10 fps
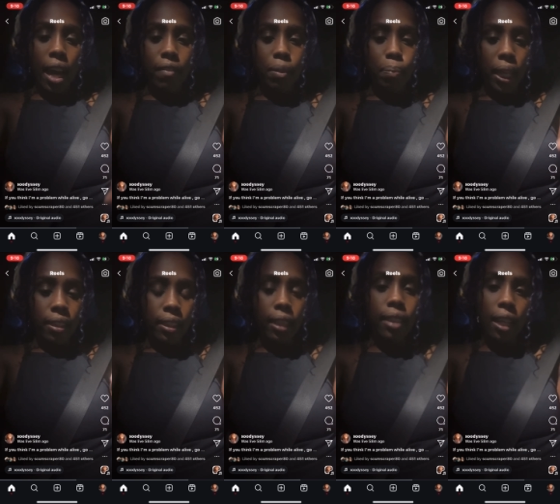They
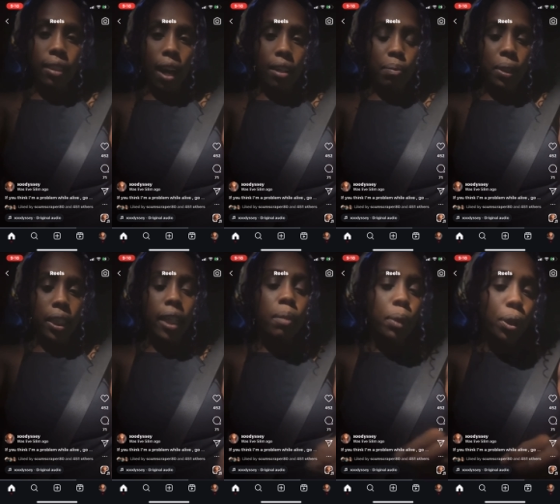did that
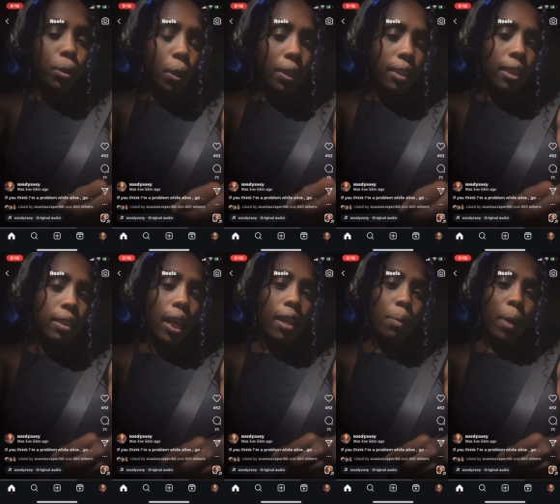documentary, but you notice they
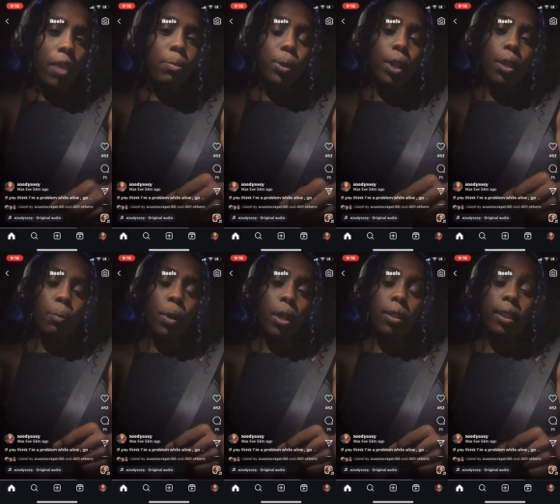stayed away from certain
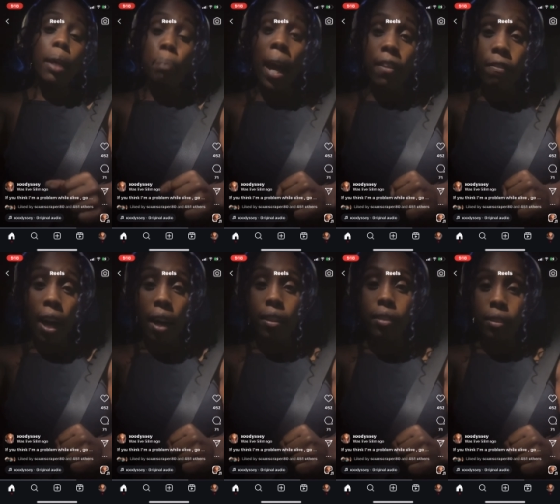words like
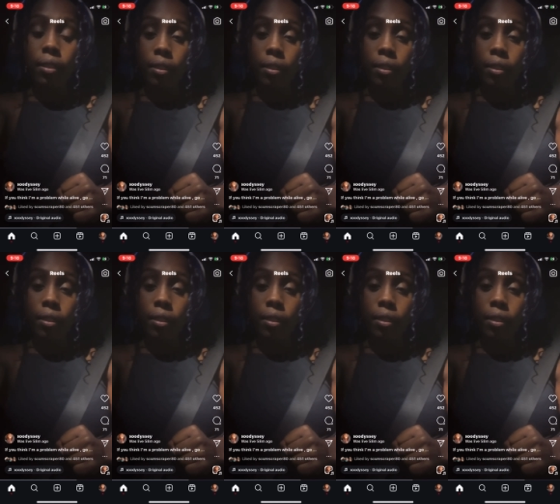pedophile.